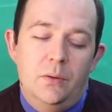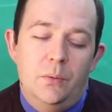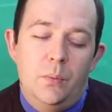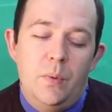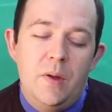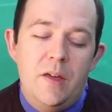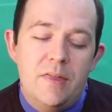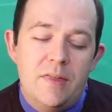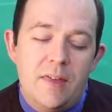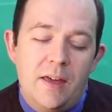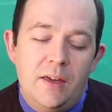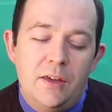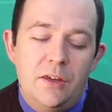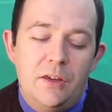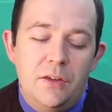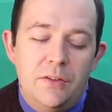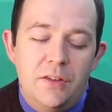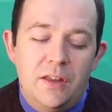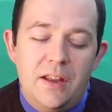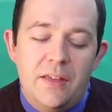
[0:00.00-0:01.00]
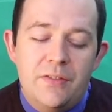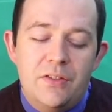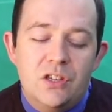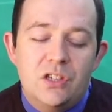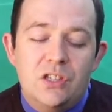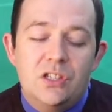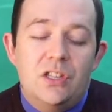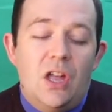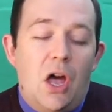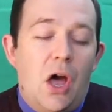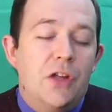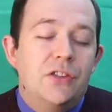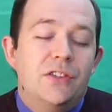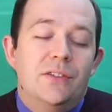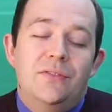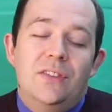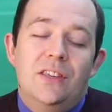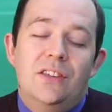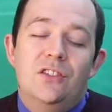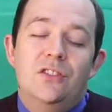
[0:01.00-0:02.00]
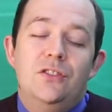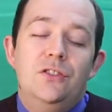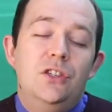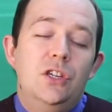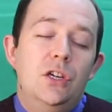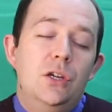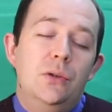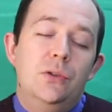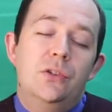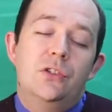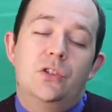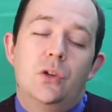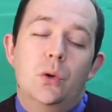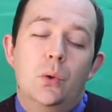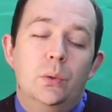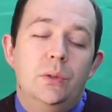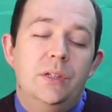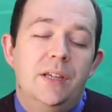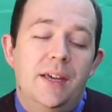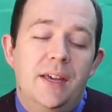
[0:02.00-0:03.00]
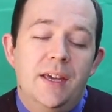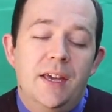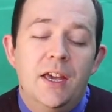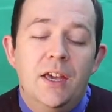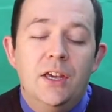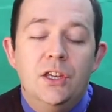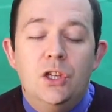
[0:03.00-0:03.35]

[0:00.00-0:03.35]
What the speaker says: We thank you that at the start of this new school year,